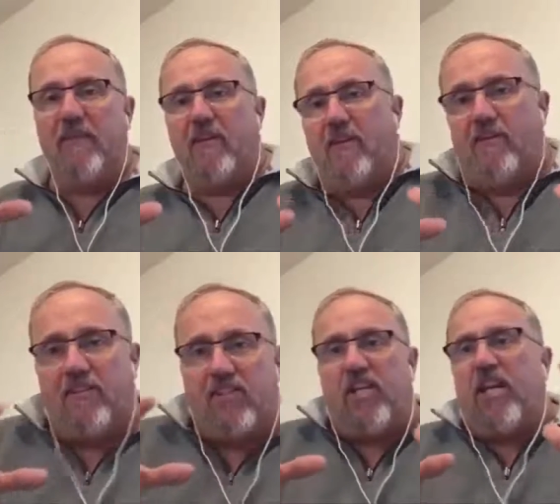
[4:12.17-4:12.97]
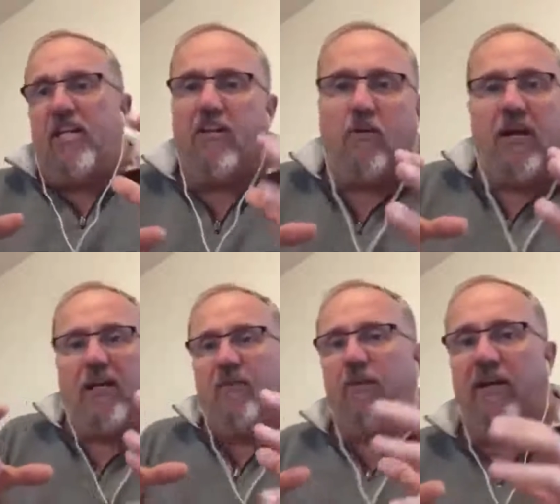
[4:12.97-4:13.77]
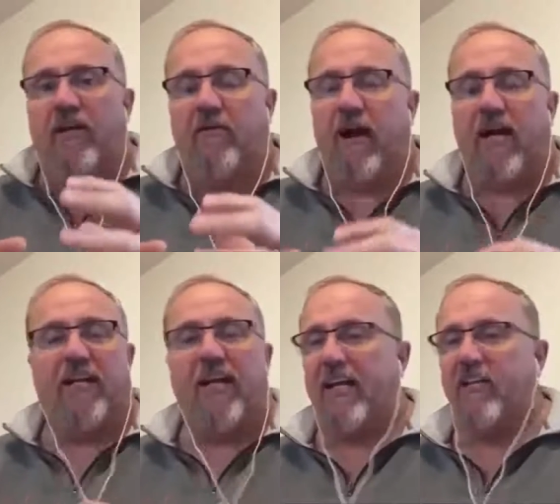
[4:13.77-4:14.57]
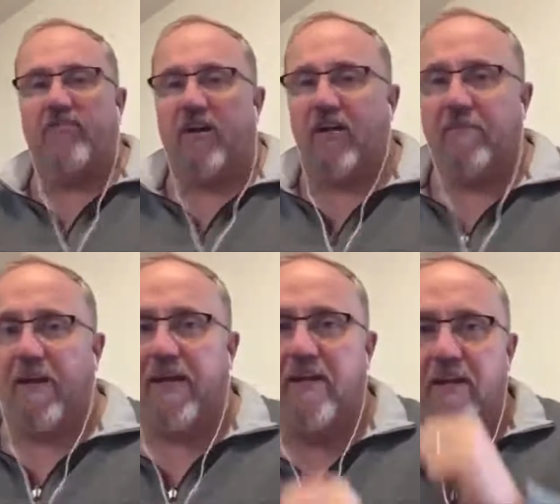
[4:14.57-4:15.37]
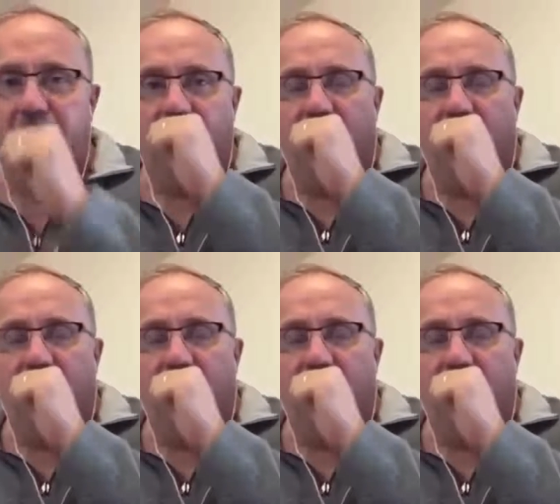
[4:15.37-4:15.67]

The earth is shaking and quaking and reeling and rocking like a drunken man,